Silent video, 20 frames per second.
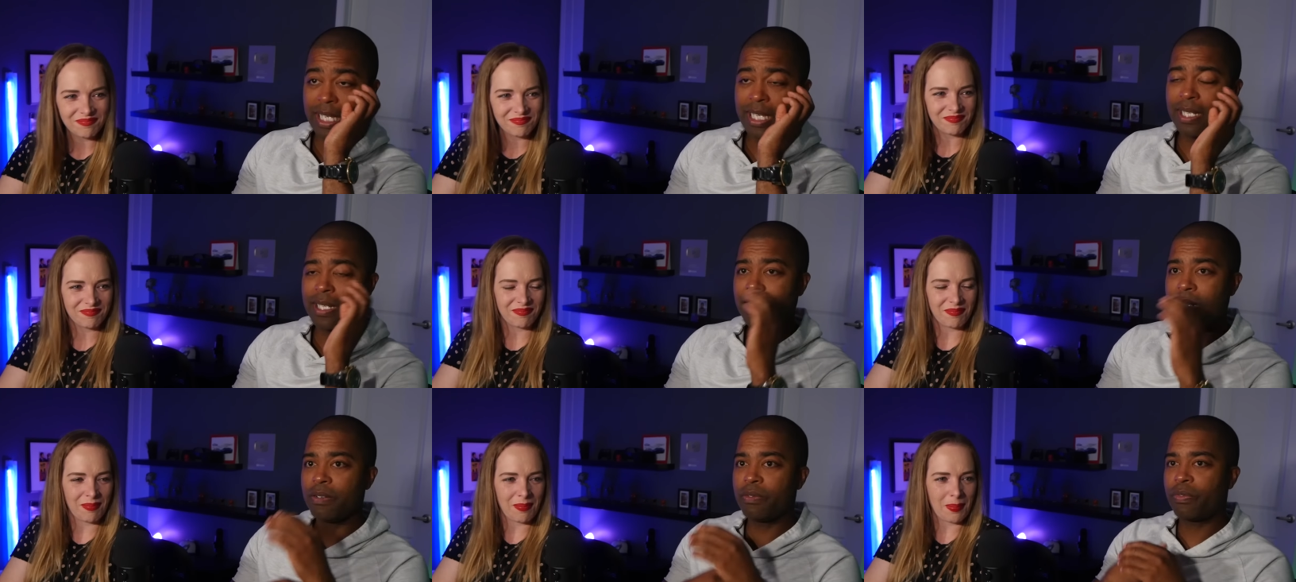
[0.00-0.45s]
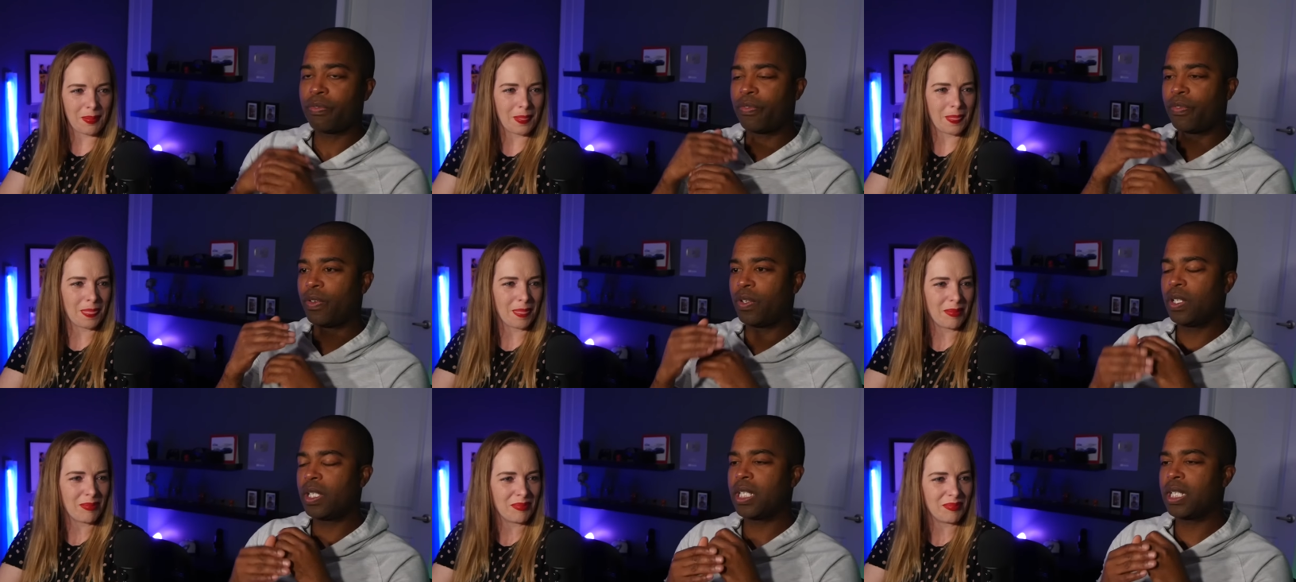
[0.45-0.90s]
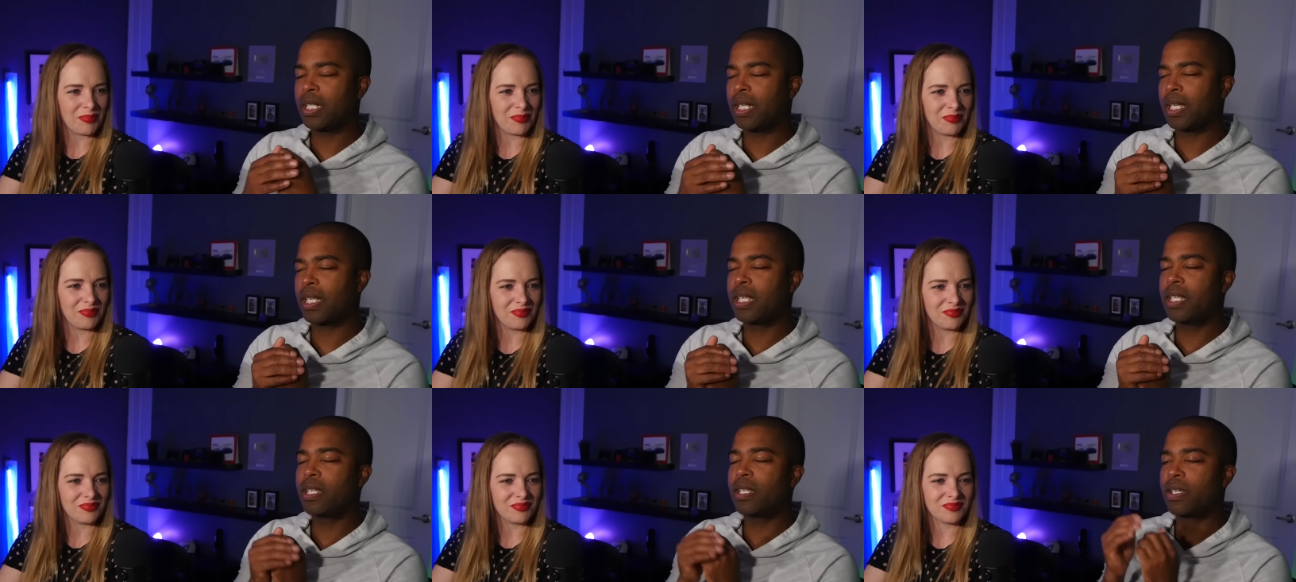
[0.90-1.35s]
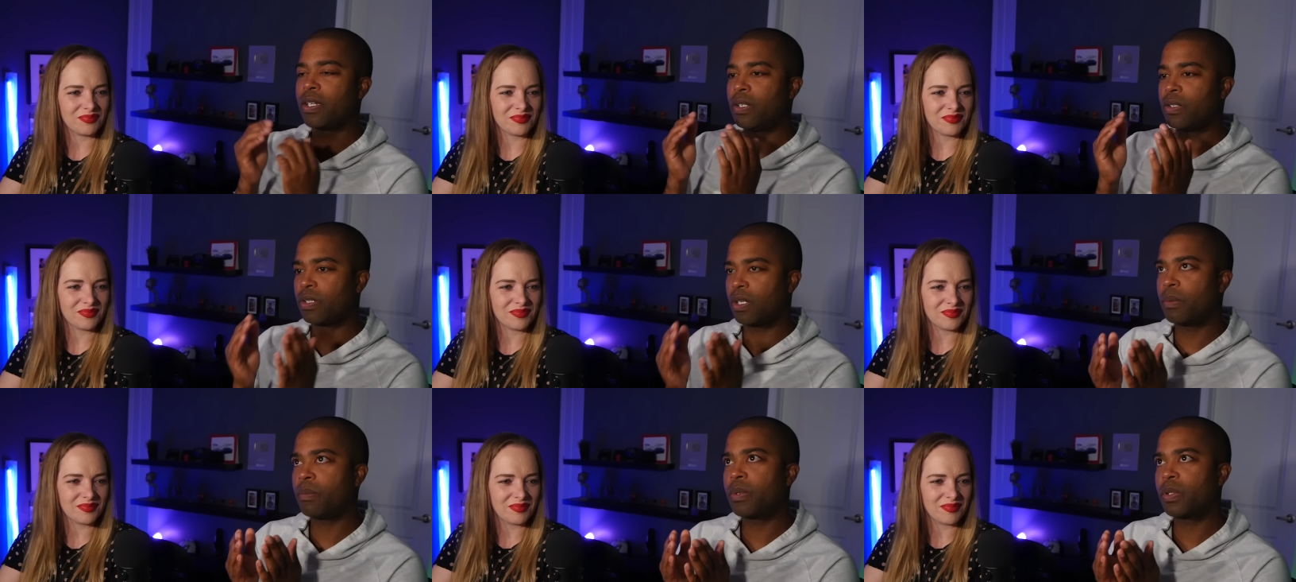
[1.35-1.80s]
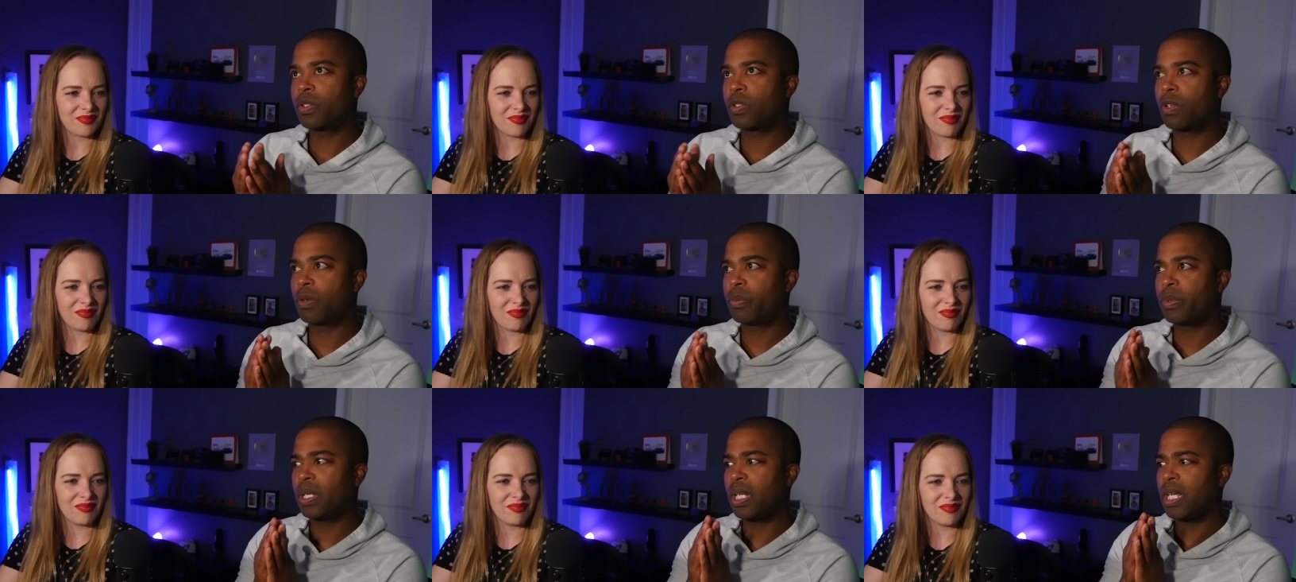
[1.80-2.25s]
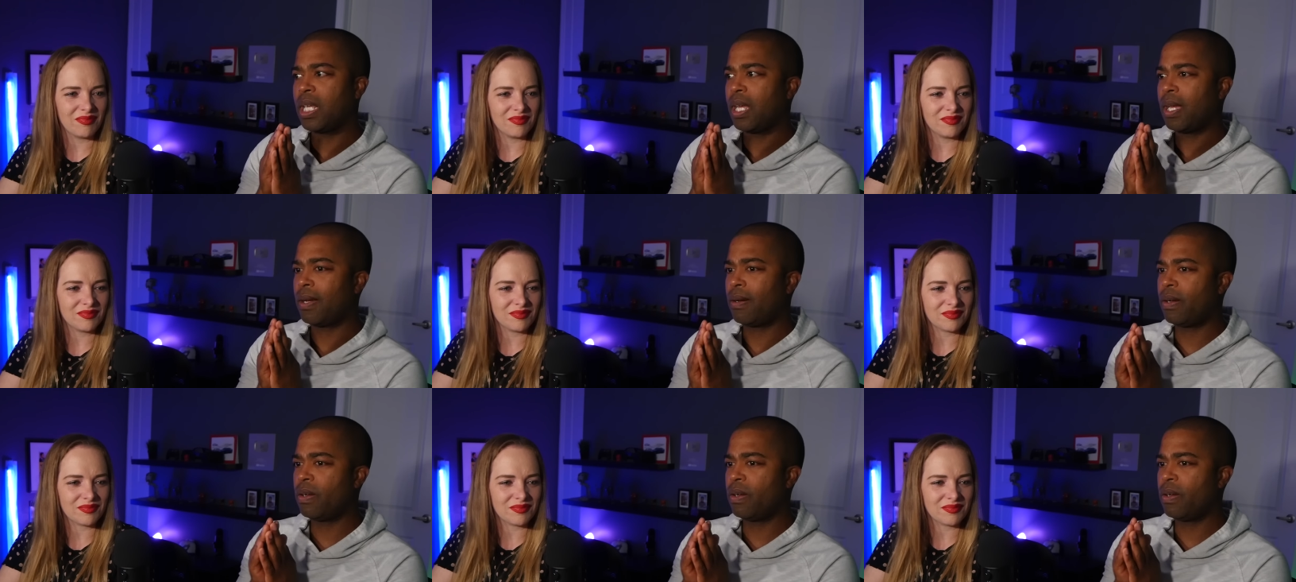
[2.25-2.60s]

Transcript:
Speaker 1: he didn't fully like he killed dumbledore but i, I